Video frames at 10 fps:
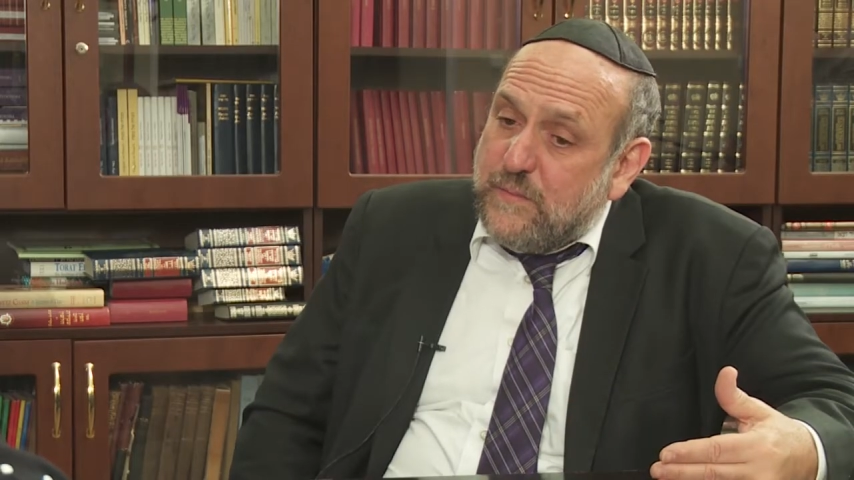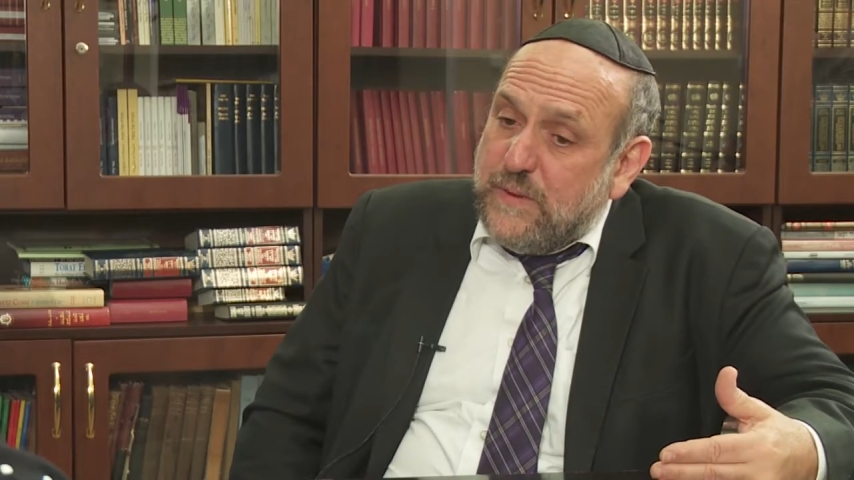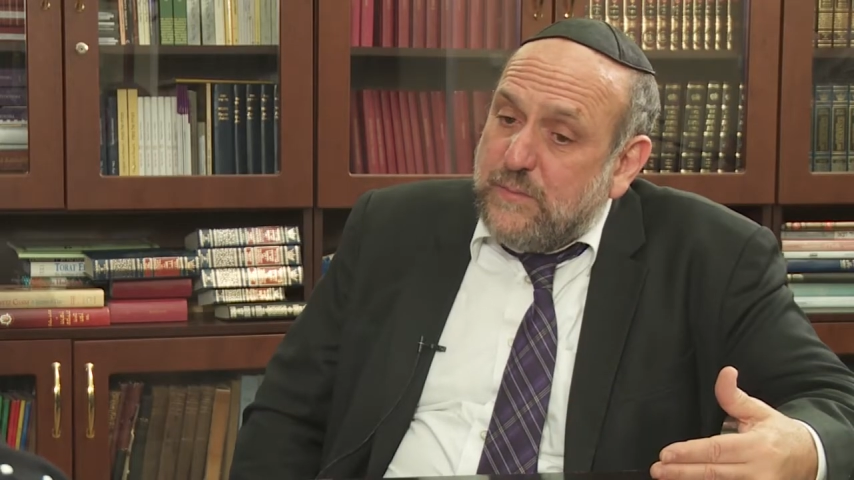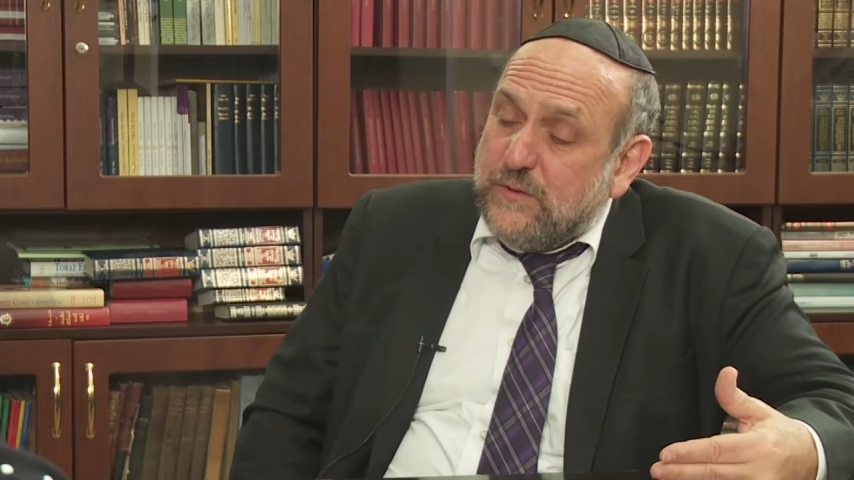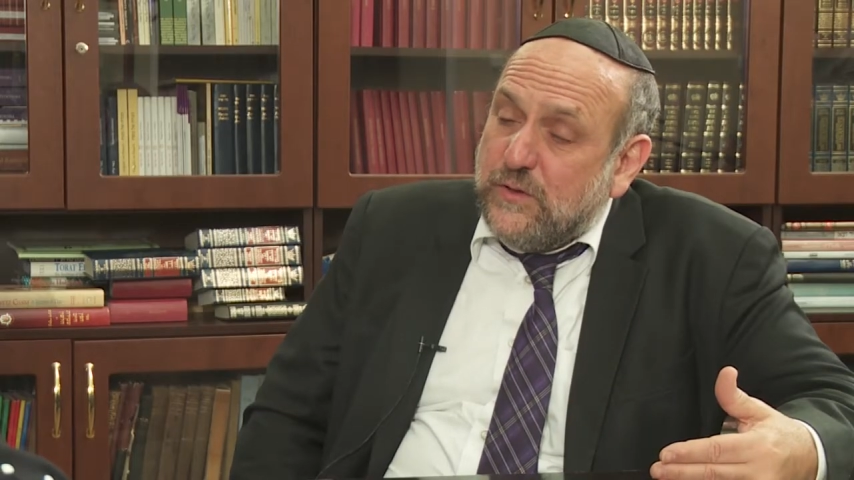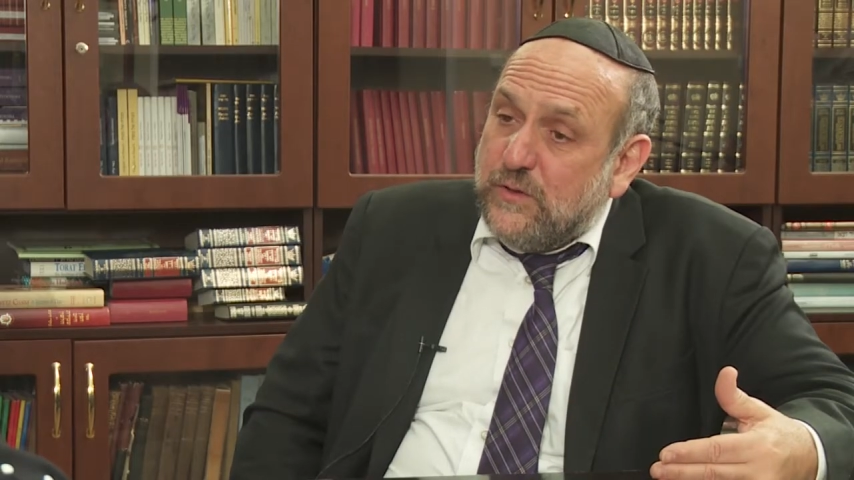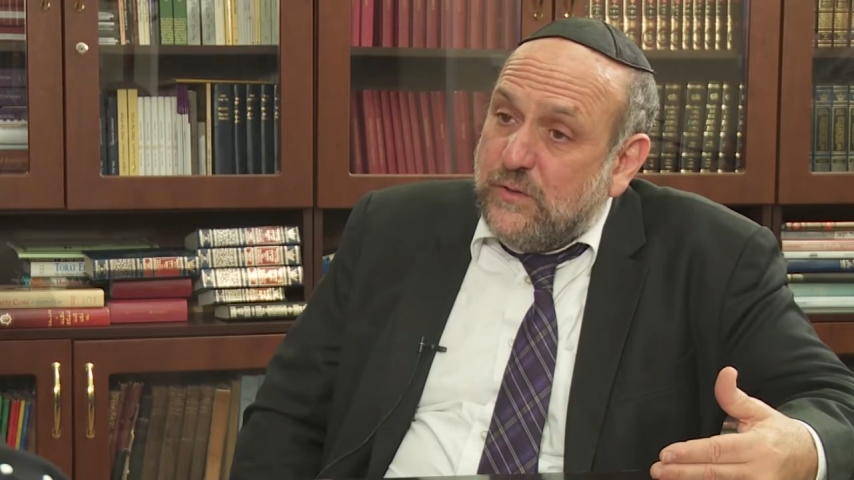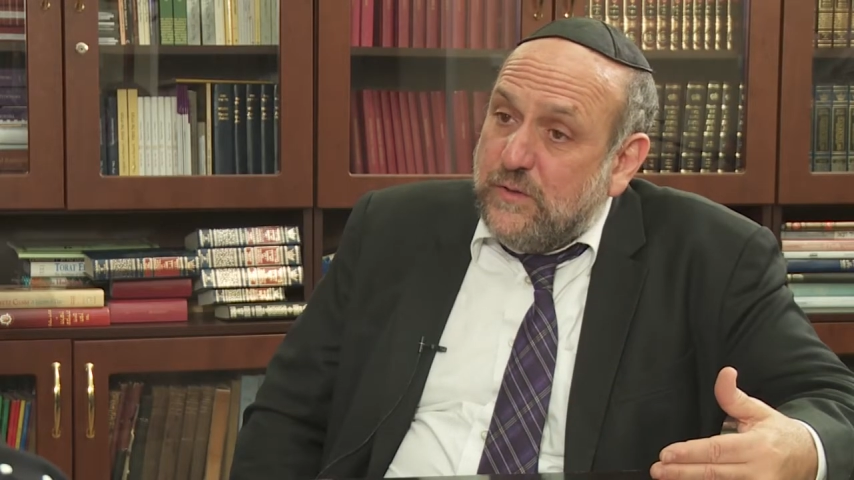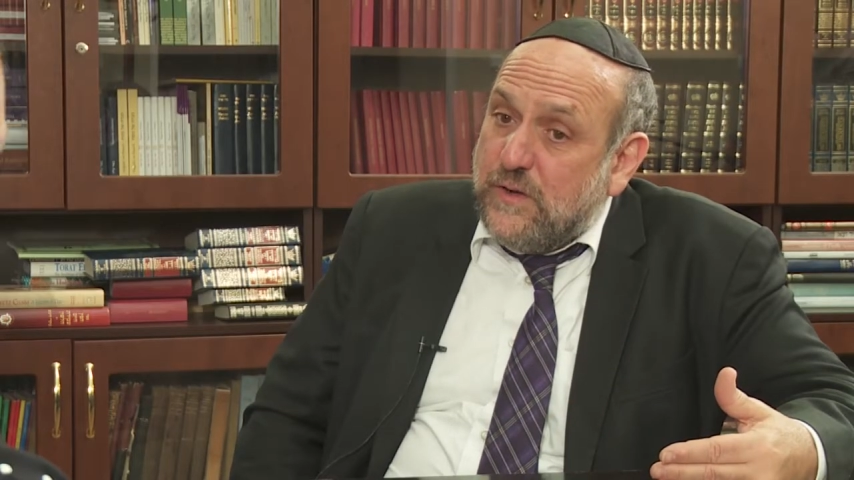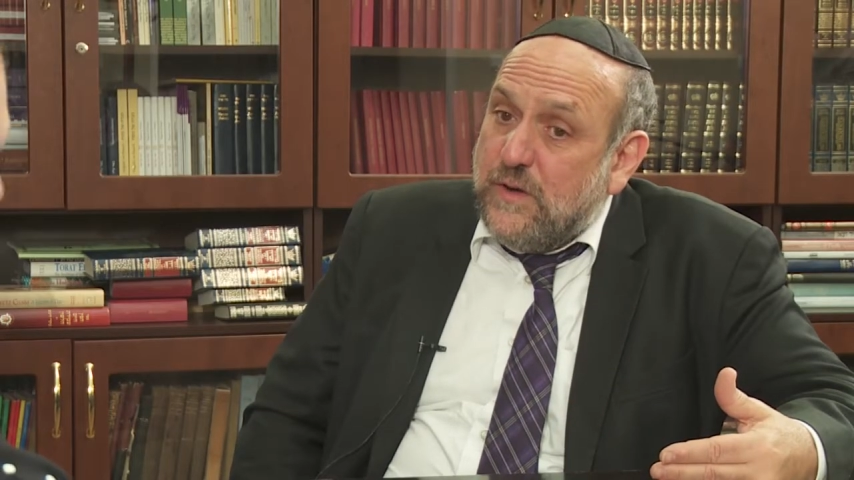people to
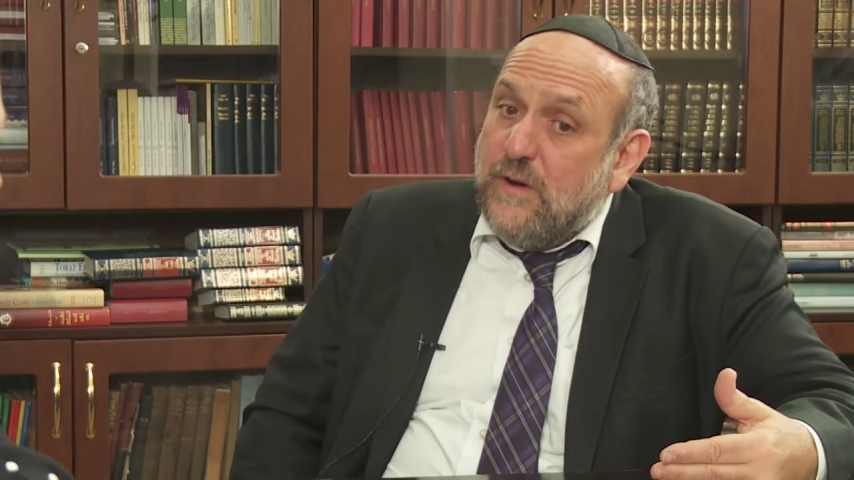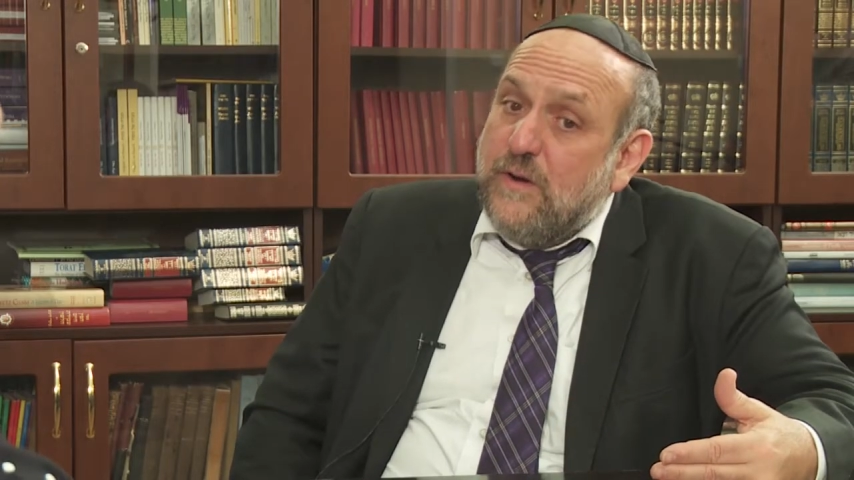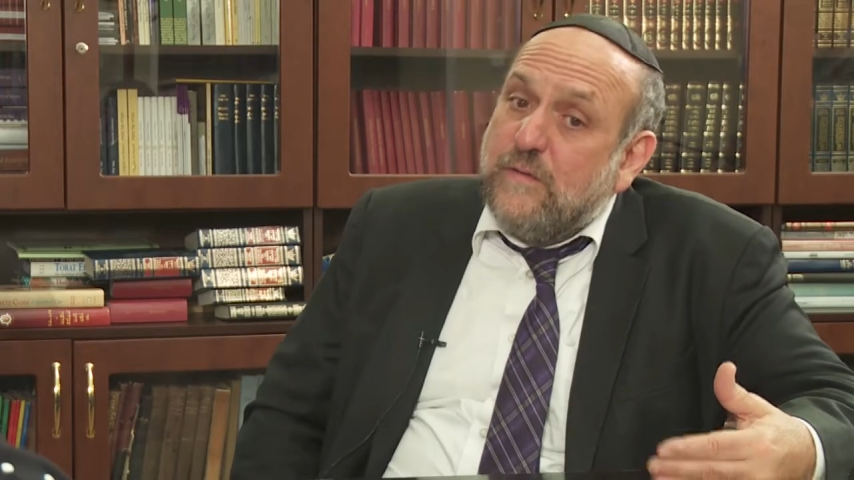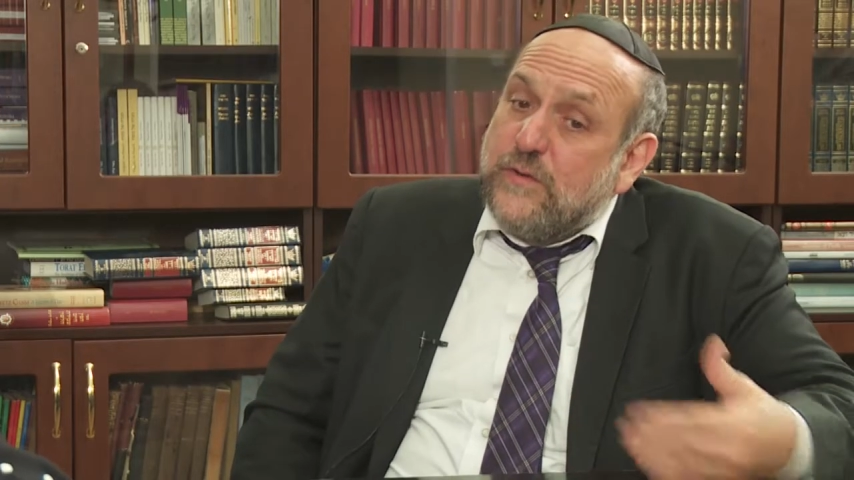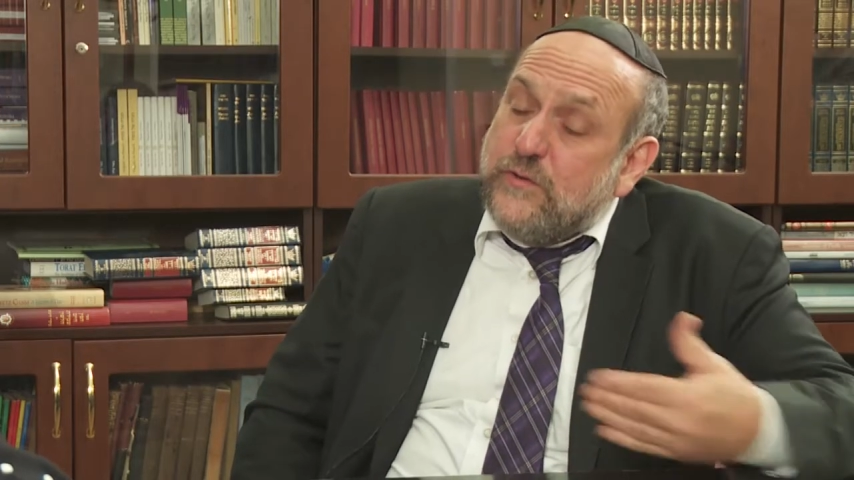learn, for